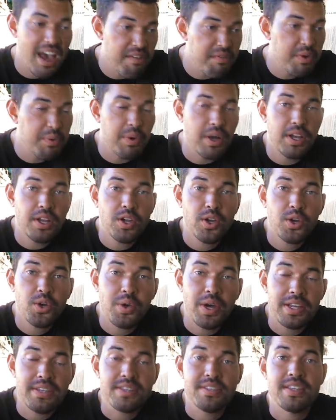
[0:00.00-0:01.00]
everyone
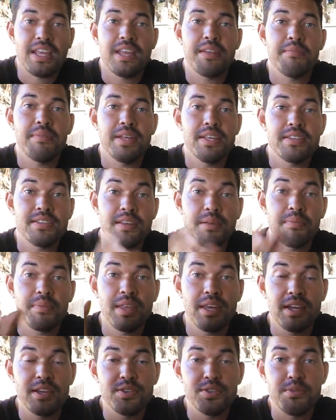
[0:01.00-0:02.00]
who has sent me
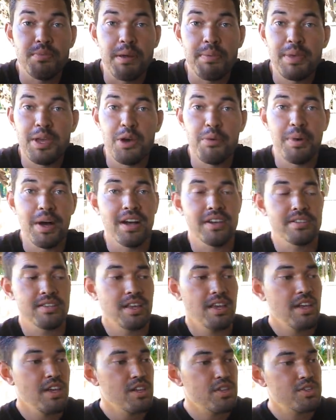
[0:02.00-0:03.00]
something to my P.O. Box.
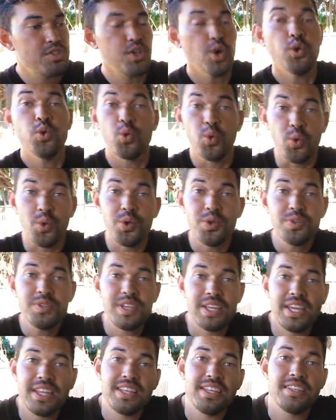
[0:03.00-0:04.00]
So cool
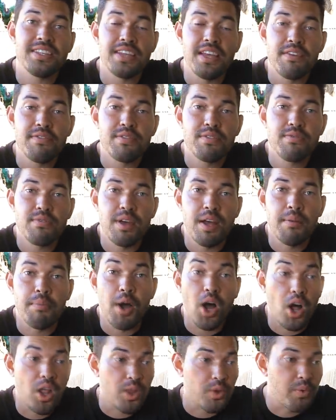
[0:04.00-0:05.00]
to get these gifts from
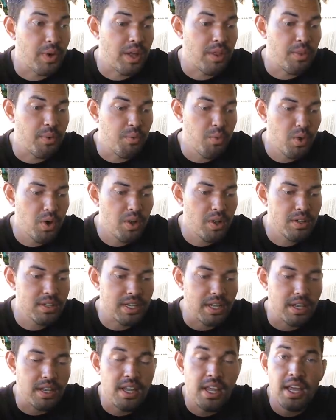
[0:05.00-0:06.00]
all around the world
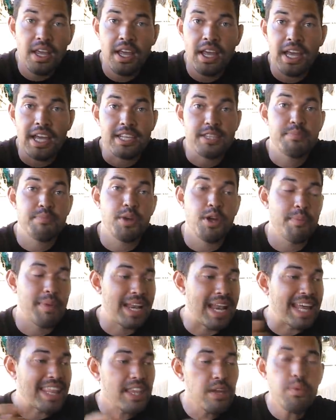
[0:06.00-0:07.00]
and
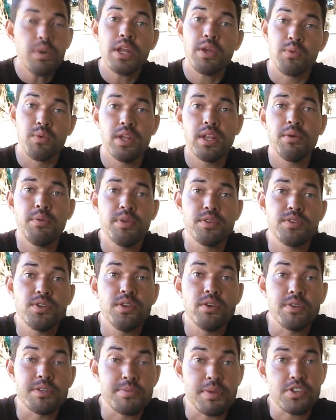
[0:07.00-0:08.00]
experiment. And I think what I really will
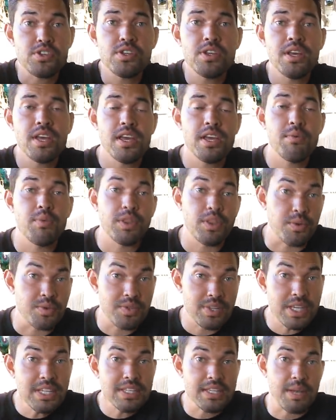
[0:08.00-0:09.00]
do, especially with those
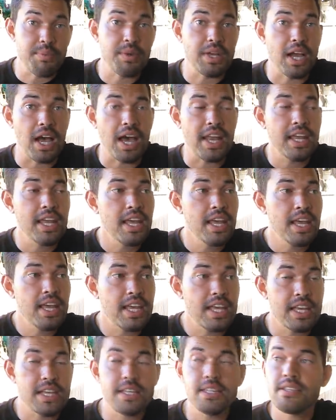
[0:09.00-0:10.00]
seeds that we got,
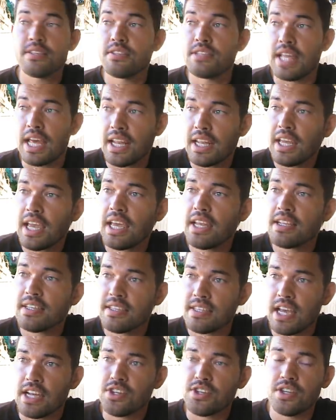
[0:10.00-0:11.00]
is dedicate a
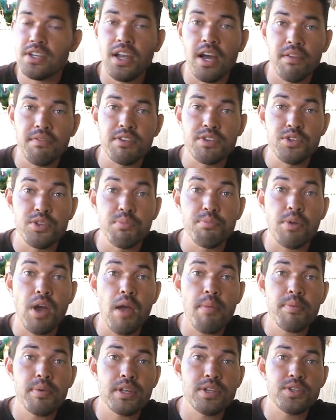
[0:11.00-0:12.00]
section of this new
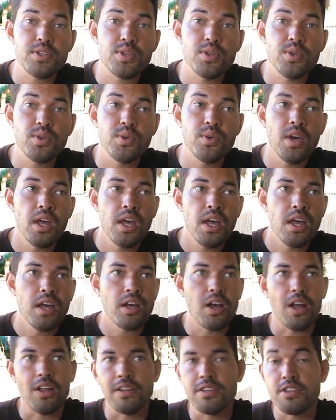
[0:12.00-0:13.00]
property to,
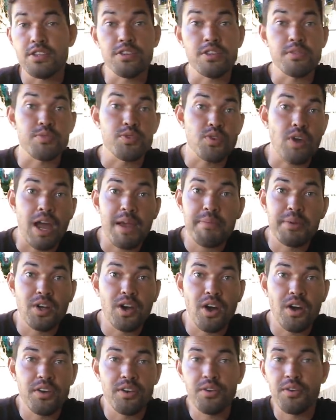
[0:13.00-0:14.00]
call it the subscriber
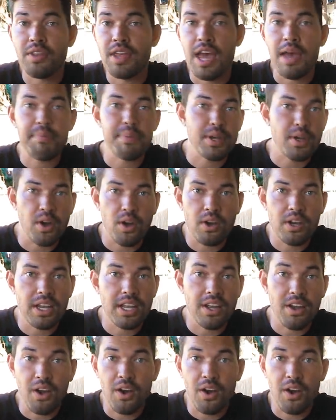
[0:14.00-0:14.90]
garden or the Epic Gardening